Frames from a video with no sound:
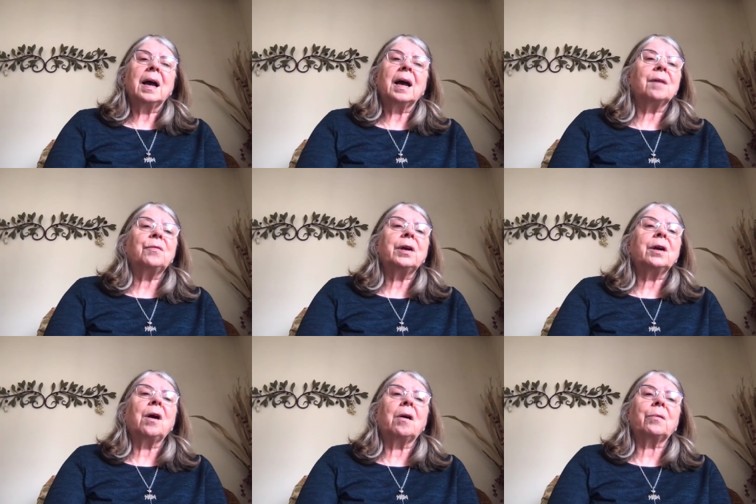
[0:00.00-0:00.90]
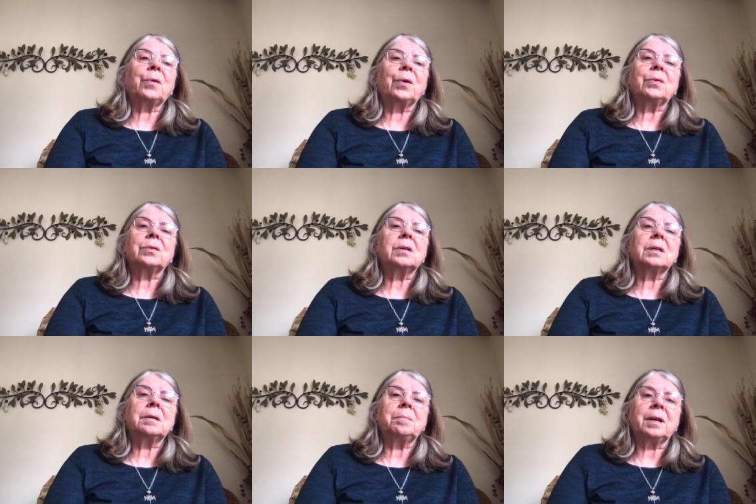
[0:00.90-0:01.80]
Have we got, grown
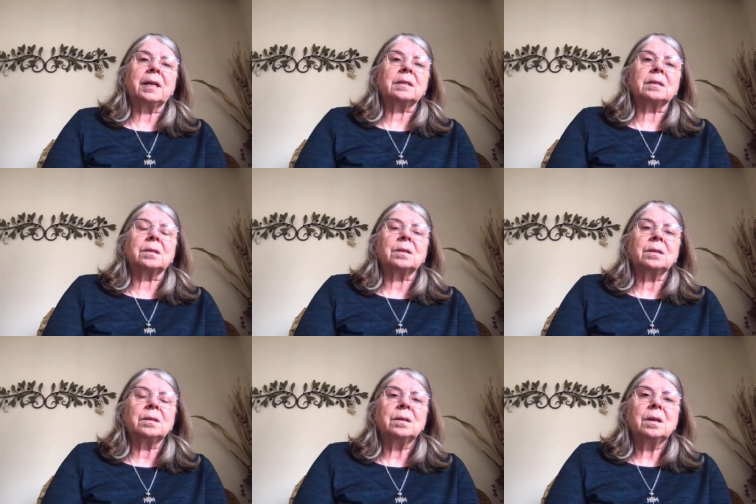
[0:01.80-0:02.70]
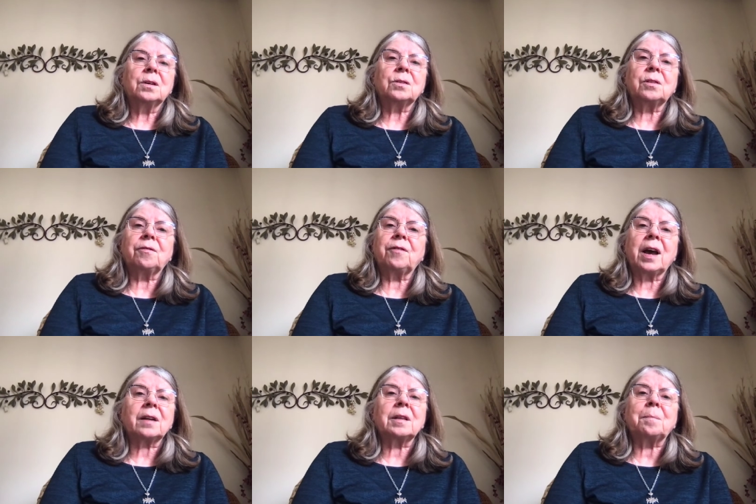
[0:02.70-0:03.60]
complacent to the
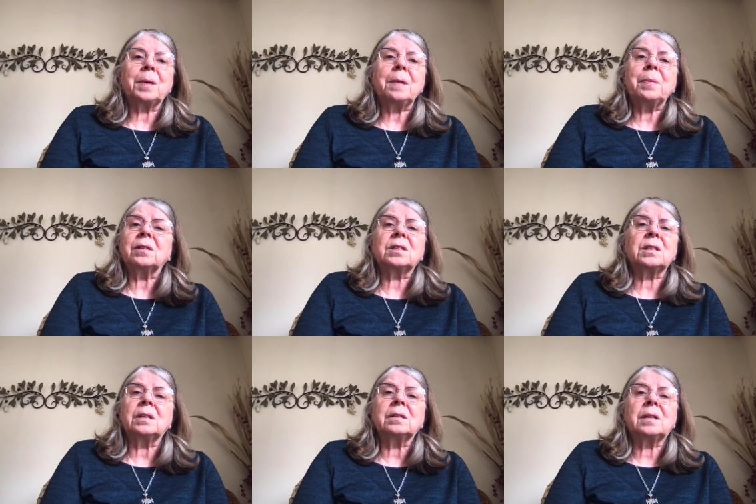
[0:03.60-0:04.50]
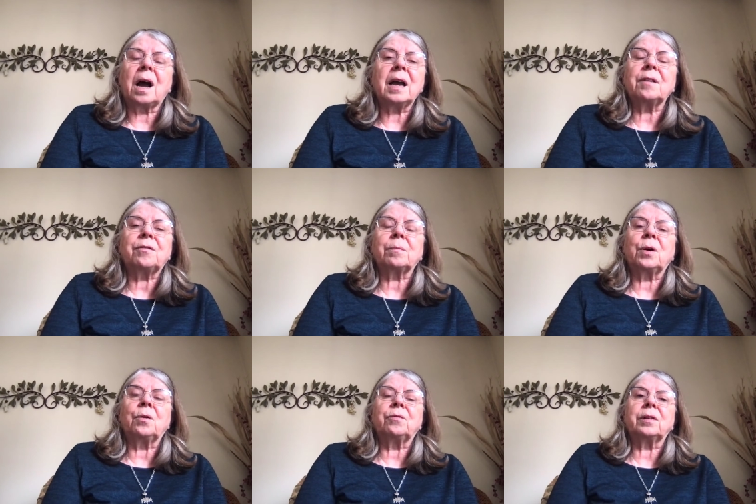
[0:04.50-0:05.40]
fact that people are still dying from
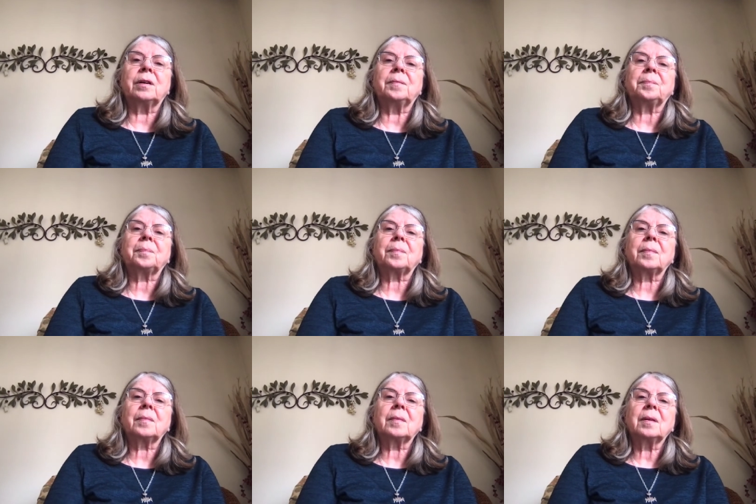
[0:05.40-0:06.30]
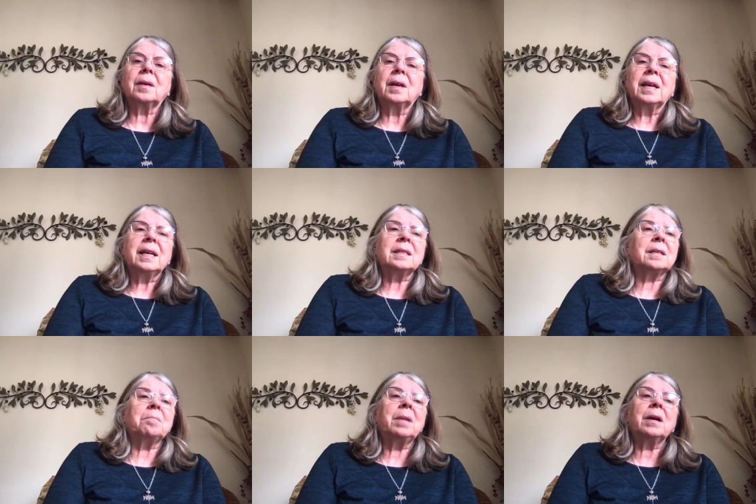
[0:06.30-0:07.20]
COVID? Is
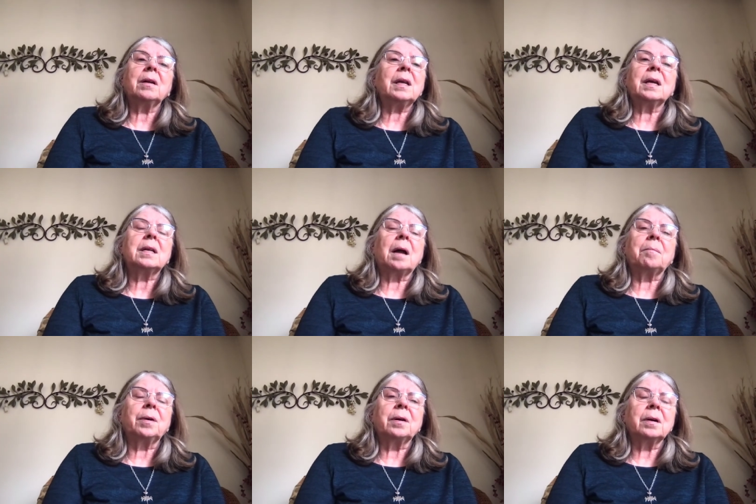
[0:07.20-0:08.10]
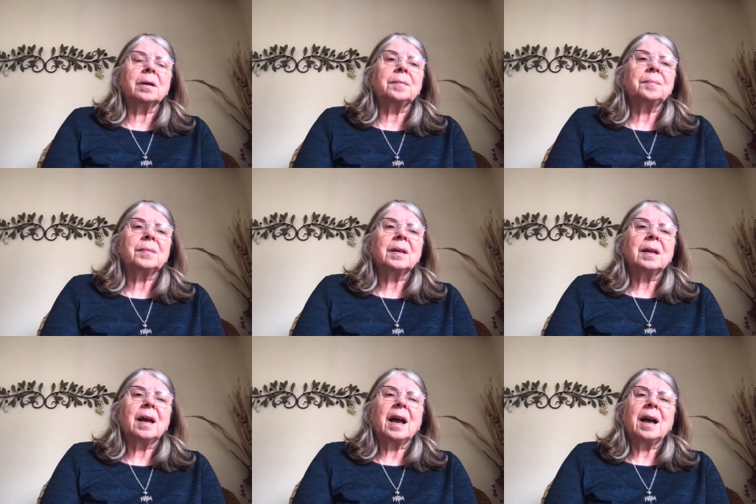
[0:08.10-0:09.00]
it merely a number?
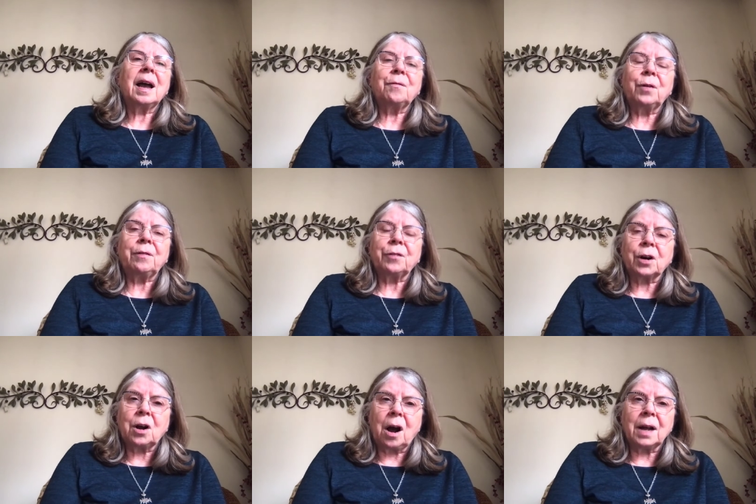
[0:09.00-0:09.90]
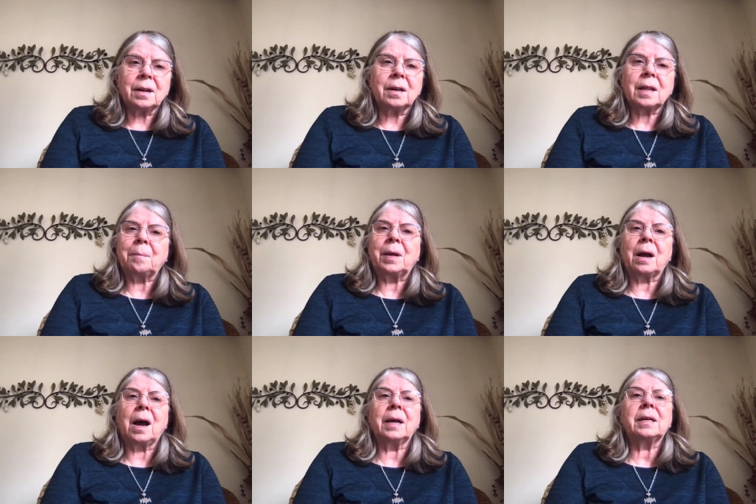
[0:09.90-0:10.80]
Have we forgotten that
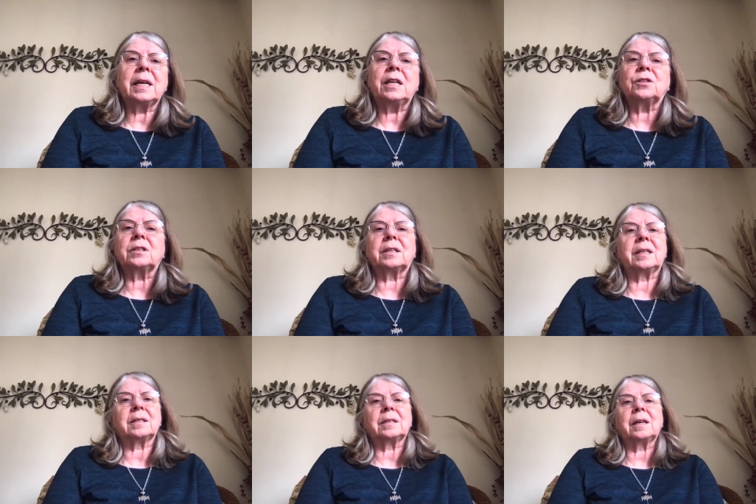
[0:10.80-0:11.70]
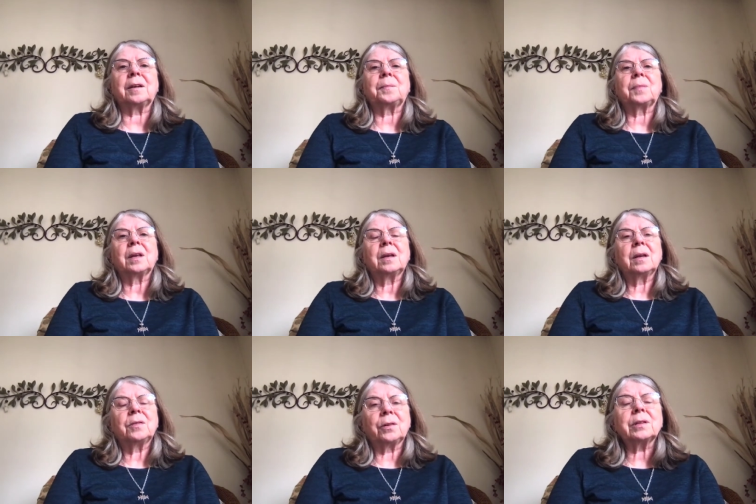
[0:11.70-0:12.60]
behind each statistic
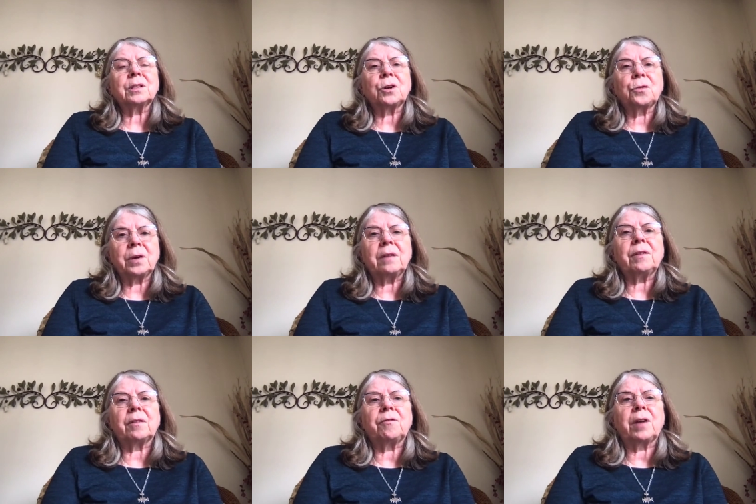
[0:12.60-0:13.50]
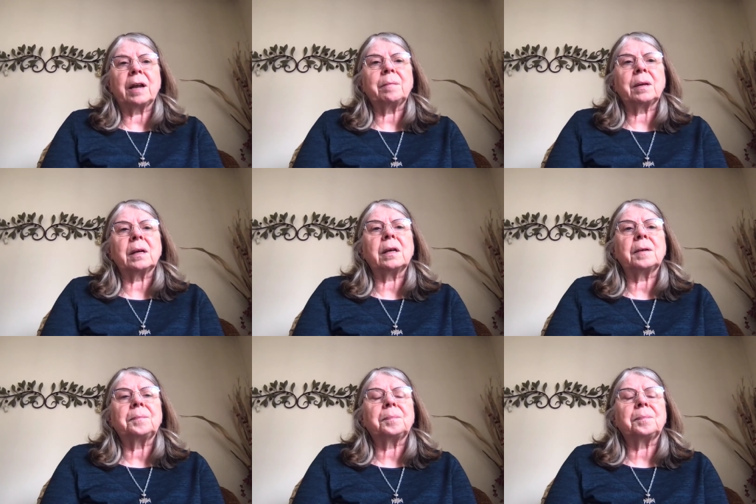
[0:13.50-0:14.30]
there is a grieving family?